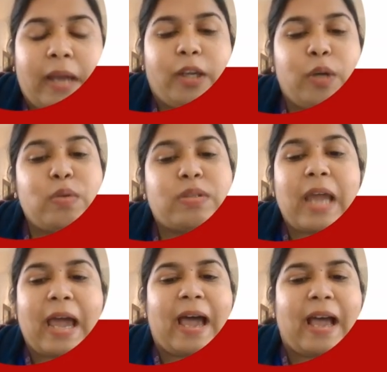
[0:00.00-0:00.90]
used
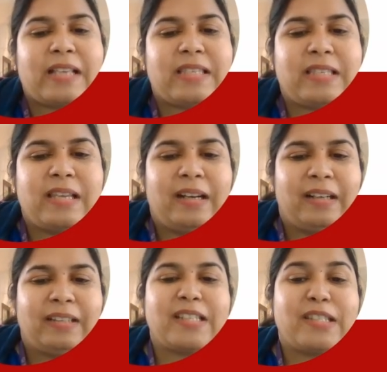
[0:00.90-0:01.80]
as
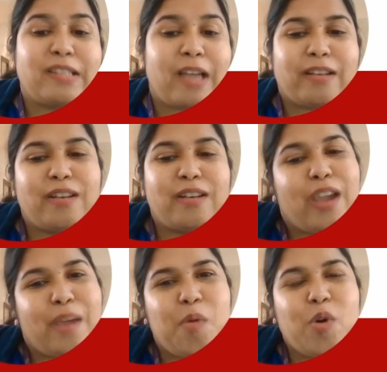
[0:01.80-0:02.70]
the sudden
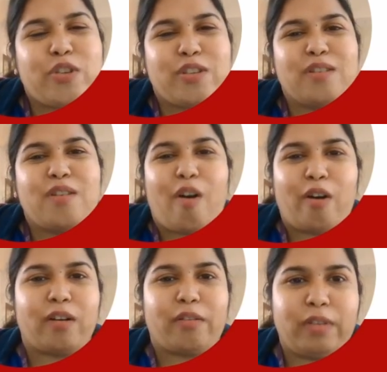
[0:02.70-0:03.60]
emotion or
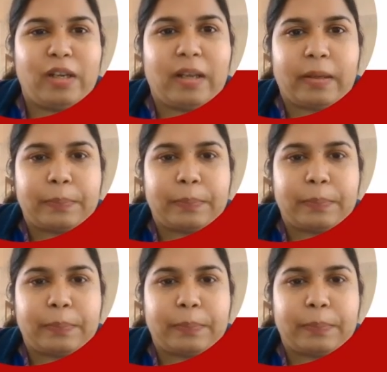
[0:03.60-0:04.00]
a feeling.